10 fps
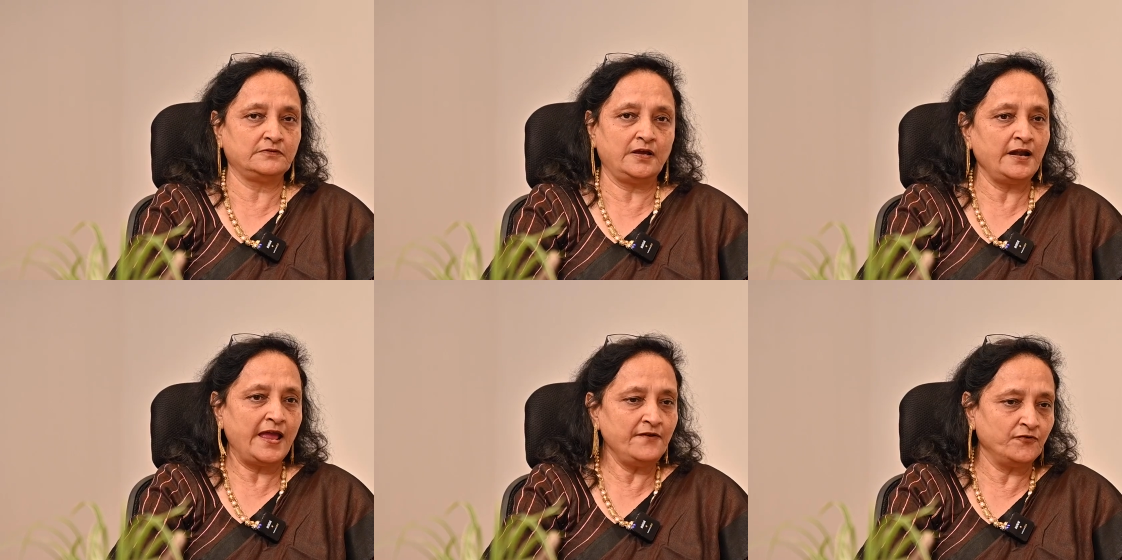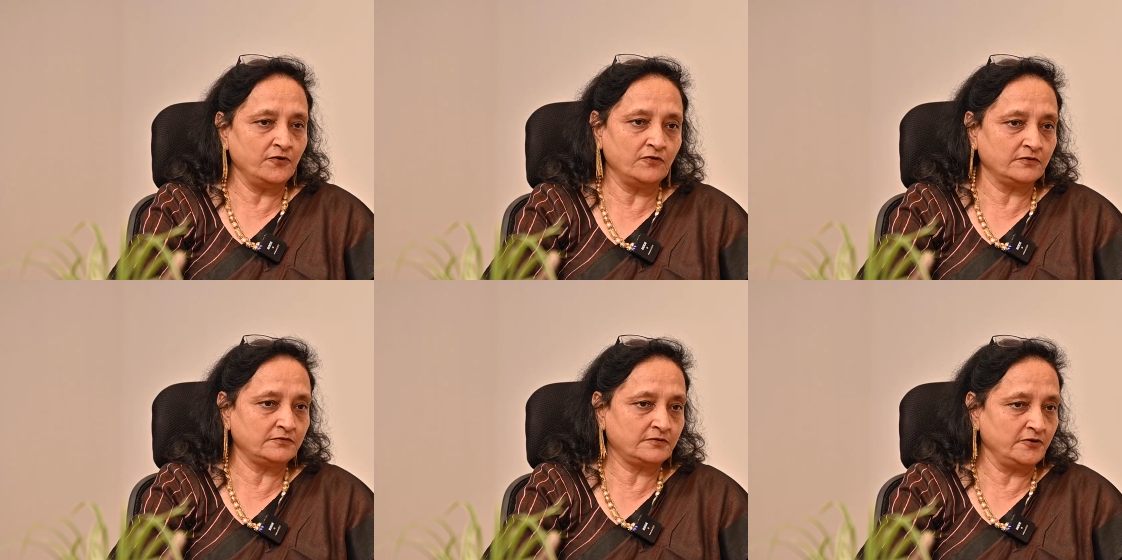and I
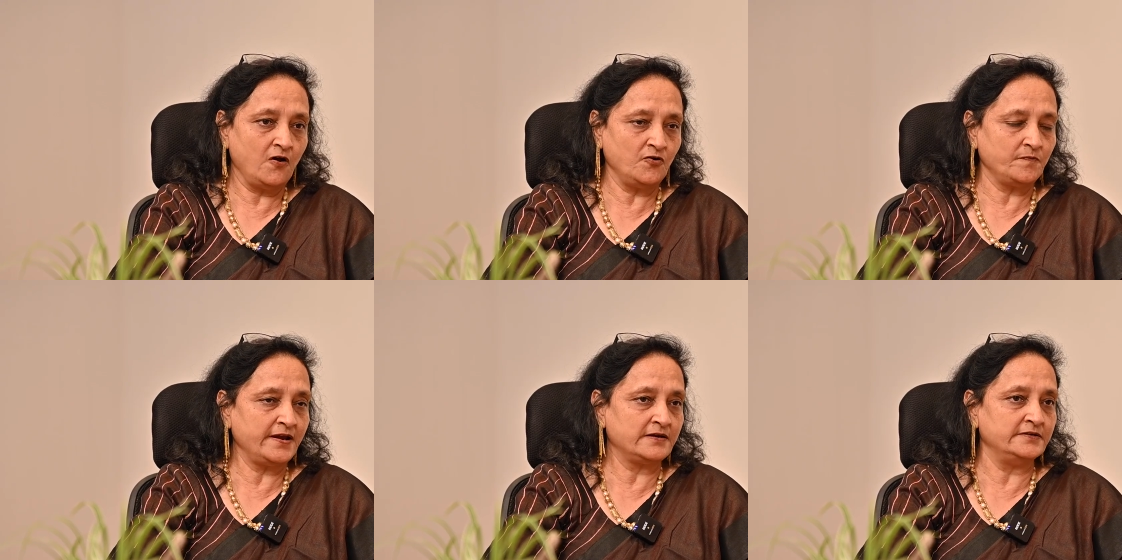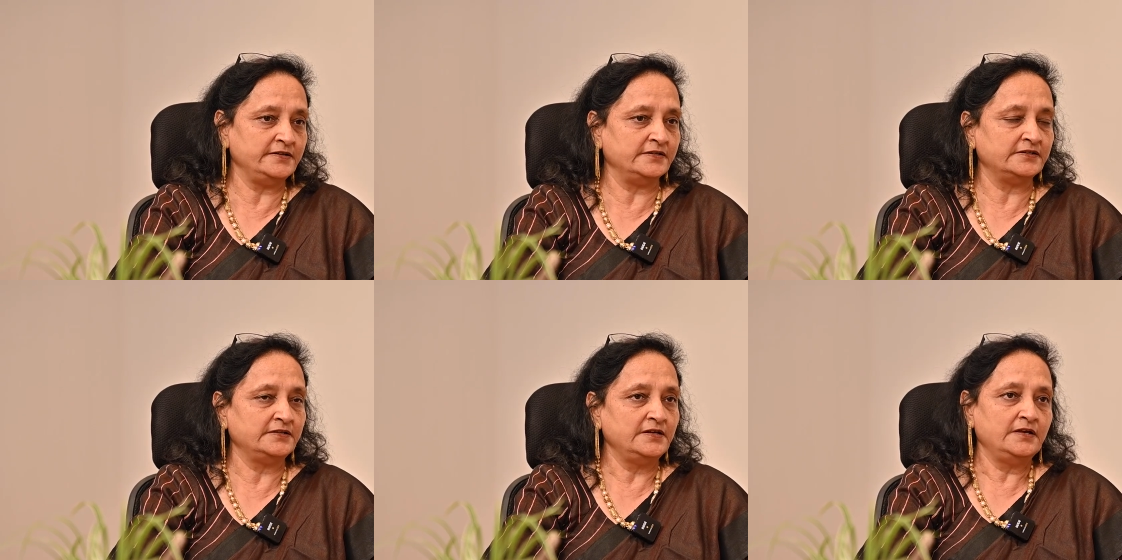follow throughout my career,